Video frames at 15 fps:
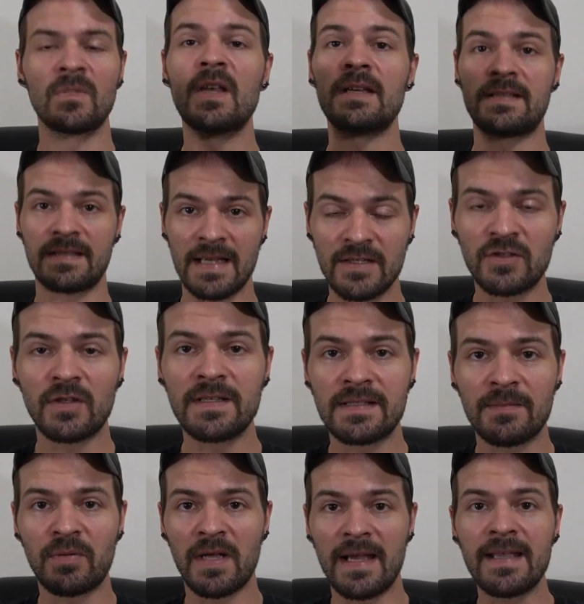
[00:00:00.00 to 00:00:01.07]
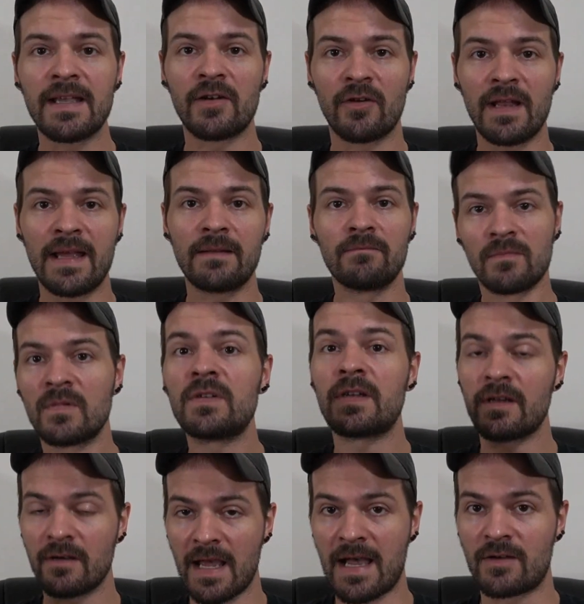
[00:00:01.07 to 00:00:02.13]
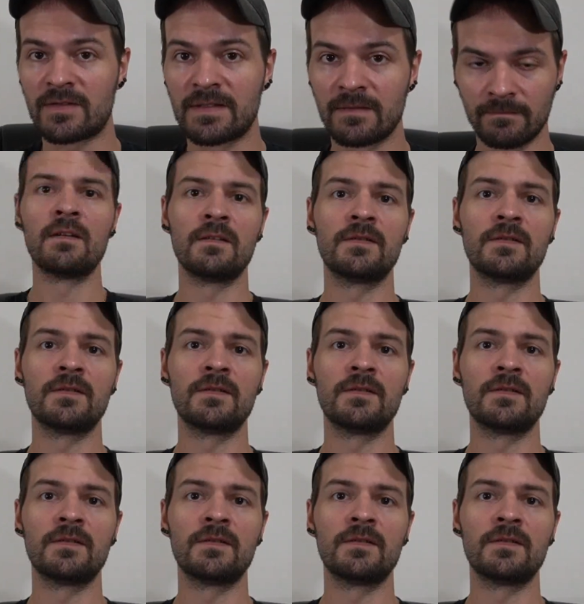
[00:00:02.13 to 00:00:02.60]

essentially supplying internet to your house.